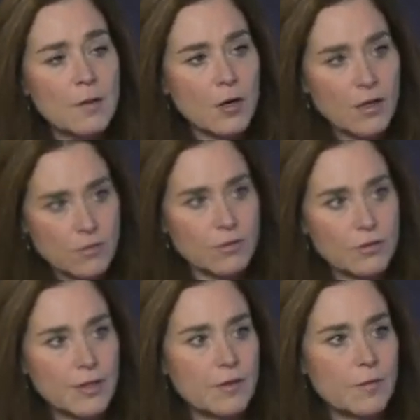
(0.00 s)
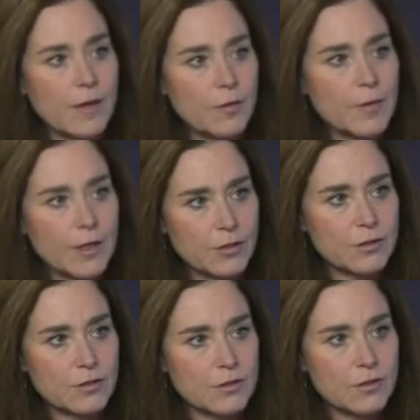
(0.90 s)
but also to look at the bigger
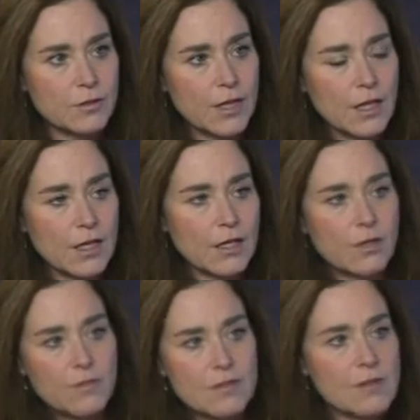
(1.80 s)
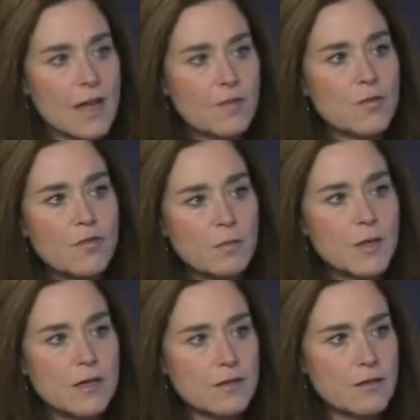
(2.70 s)
picture. So, you know, there's a lot of moving
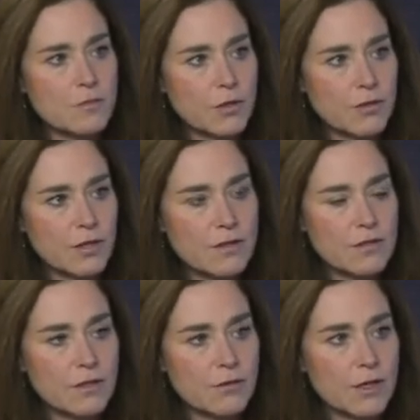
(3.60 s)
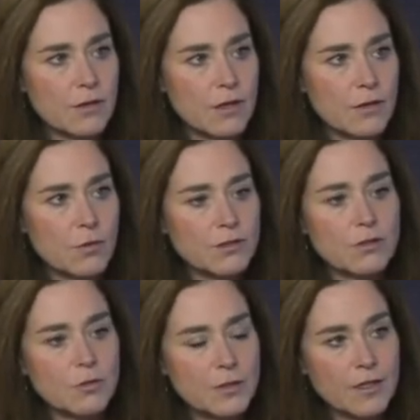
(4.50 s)
pieces when you're considering what
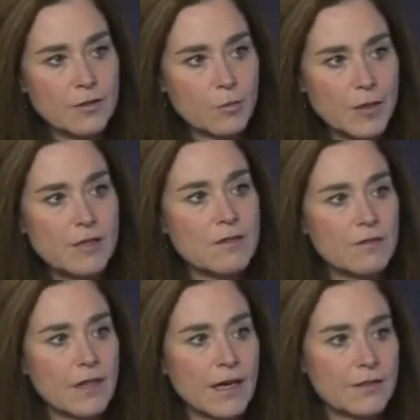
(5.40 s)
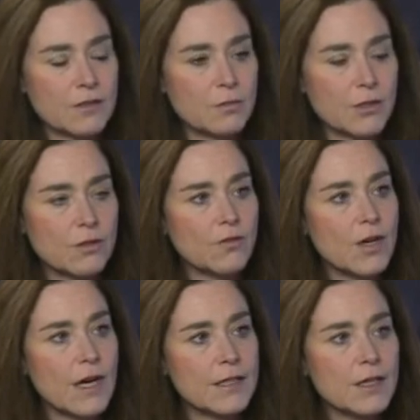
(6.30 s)
to do a particular piece of the island when you've
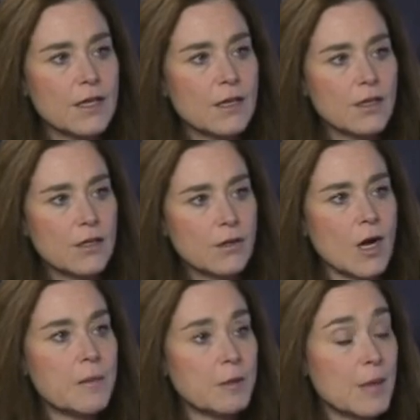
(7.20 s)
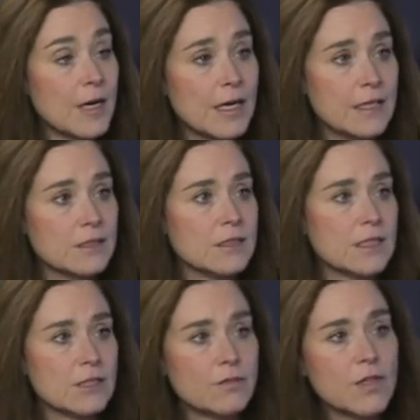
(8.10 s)
got, you know, Hummock Pond
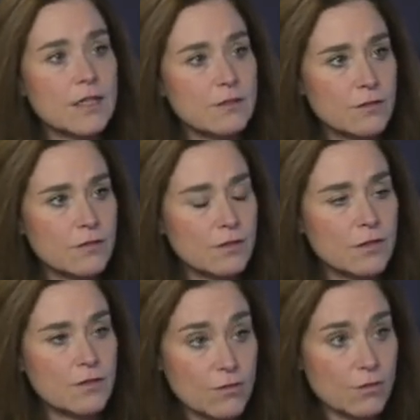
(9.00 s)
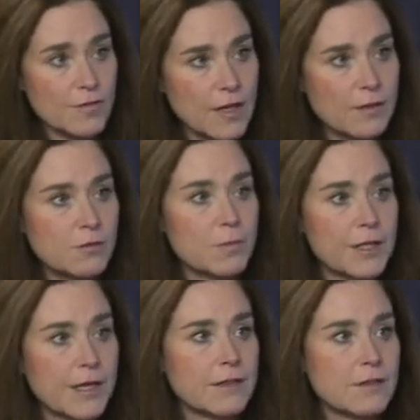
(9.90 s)
and you've got the surfside
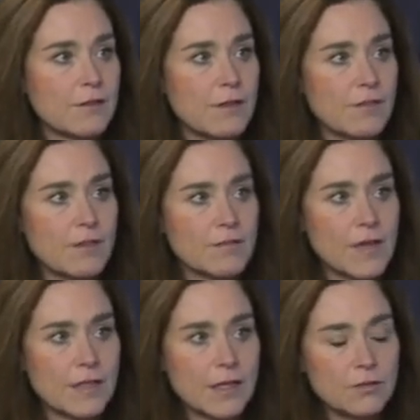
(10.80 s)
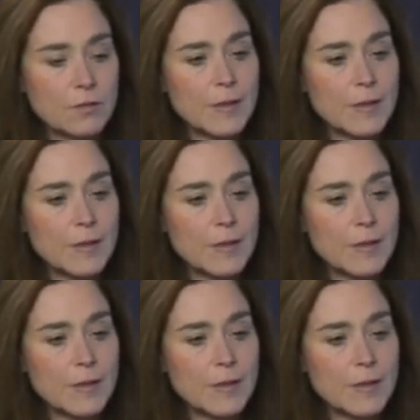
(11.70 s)
plant and things of that nature.